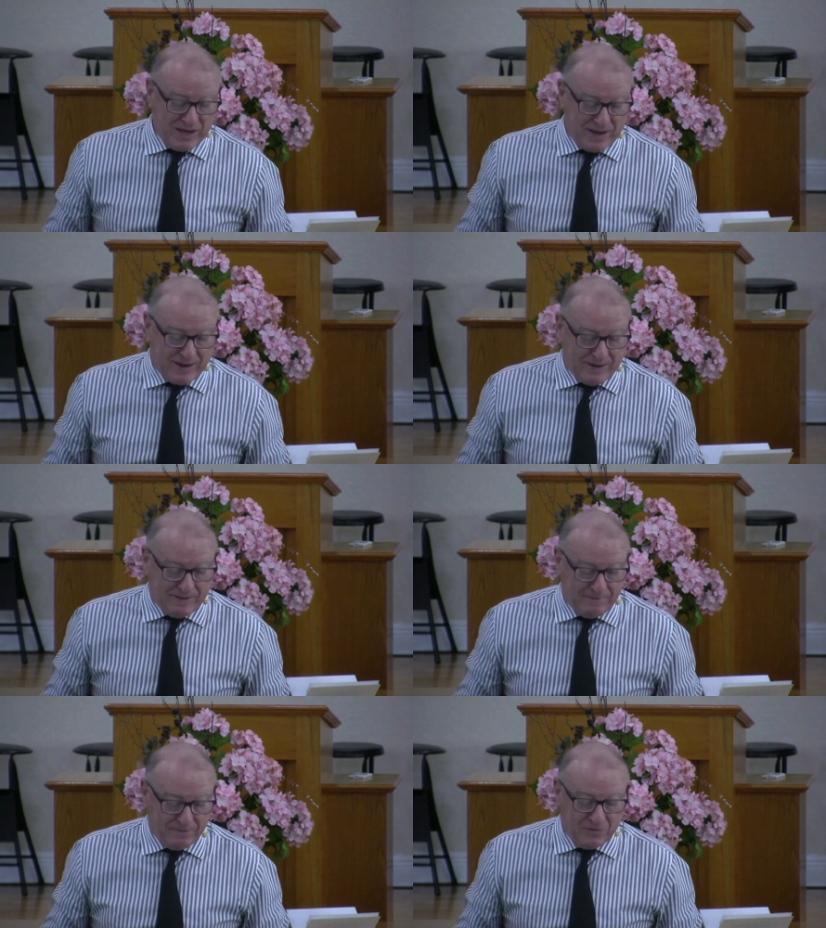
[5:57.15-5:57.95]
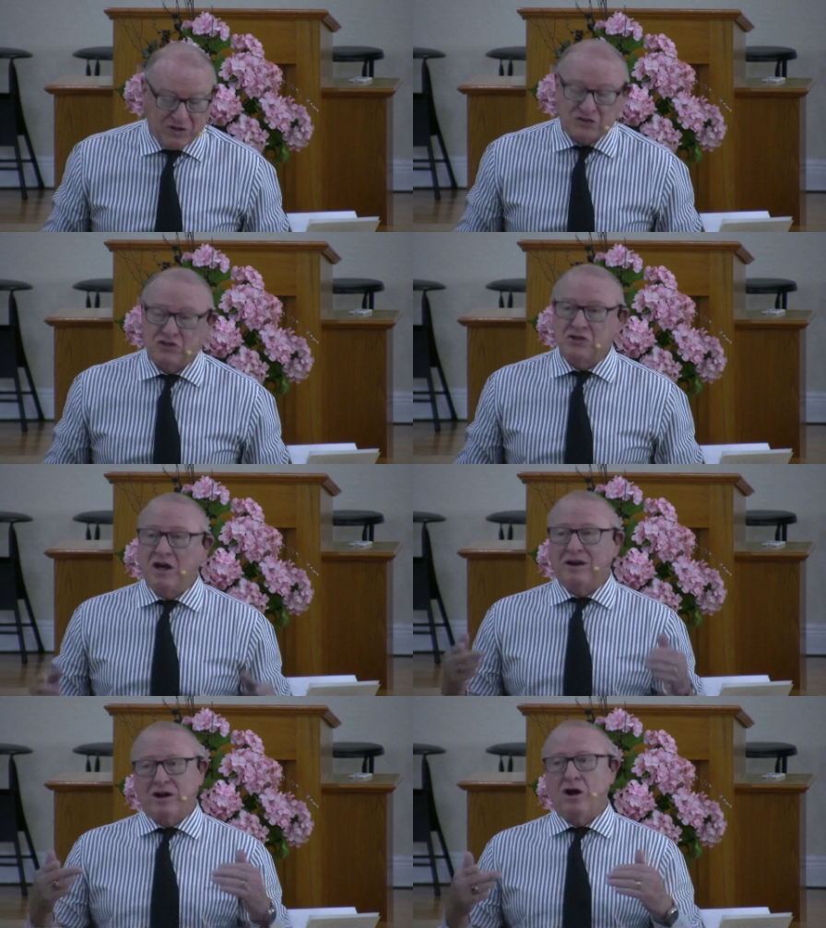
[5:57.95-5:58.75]
Um, this is
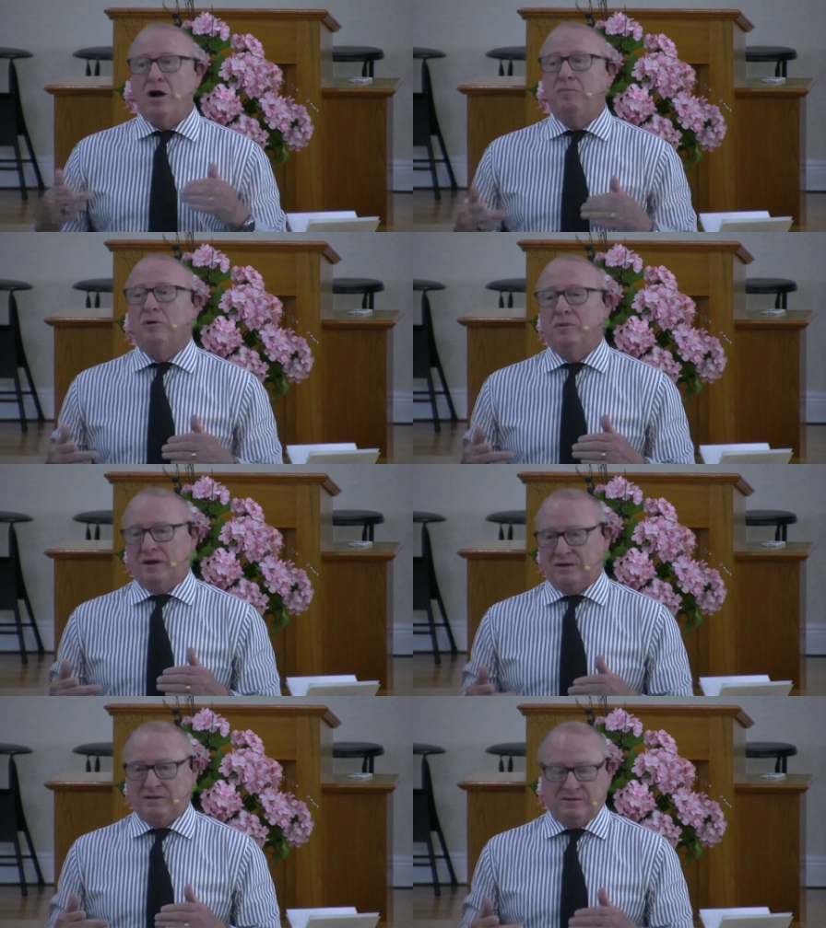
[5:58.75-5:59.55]
not a compliment,